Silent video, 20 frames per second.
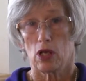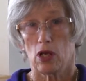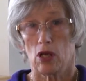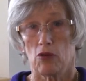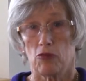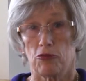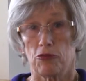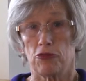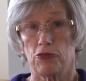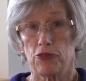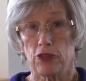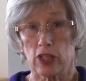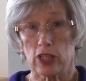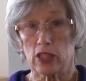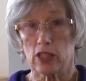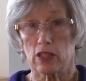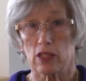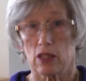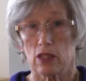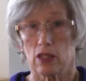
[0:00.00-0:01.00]

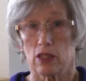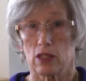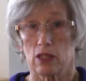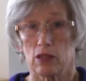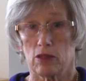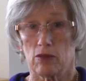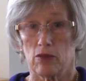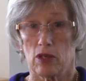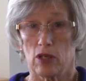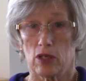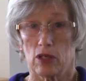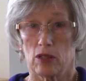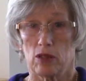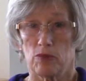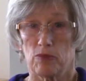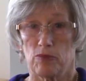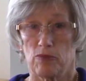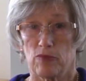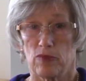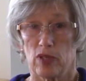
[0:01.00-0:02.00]
fit,
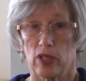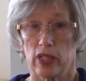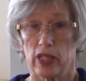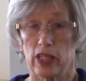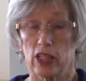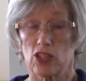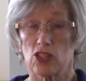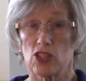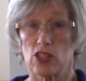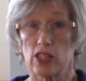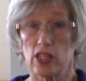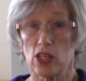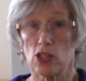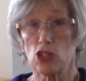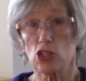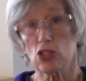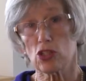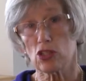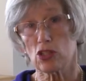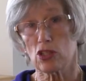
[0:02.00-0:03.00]
an
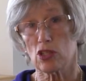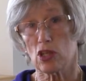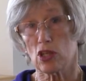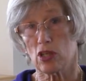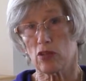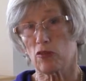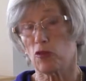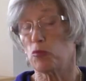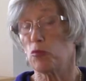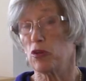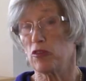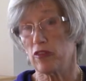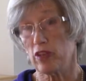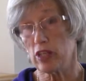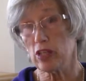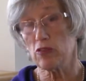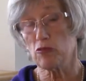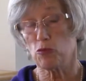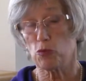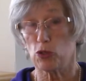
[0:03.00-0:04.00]
extension of a
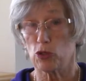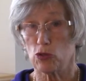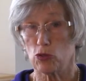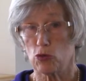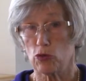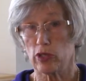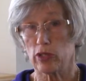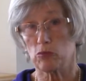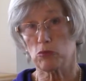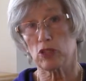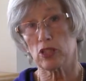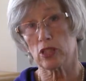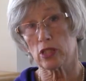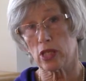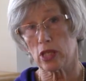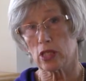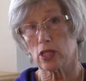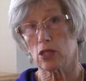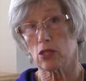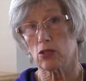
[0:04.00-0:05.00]
preventive program to
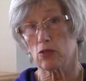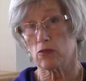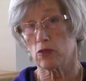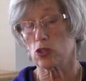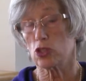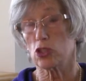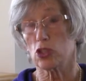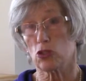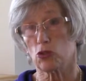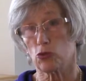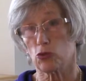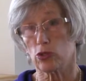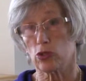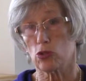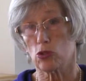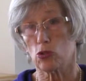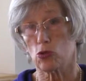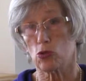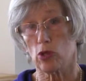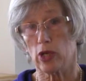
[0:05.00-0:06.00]
take care of the children
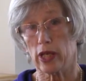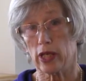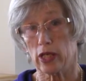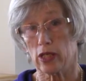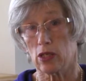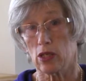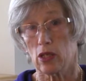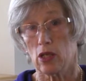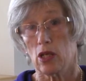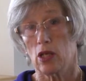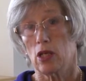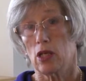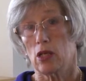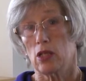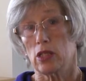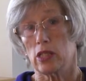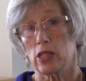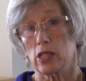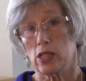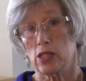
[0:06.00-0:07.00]
who had
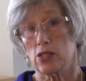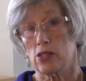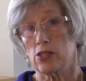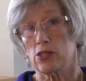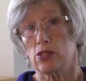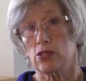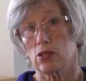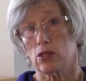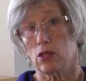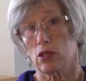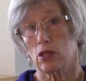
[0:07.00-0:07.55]
needs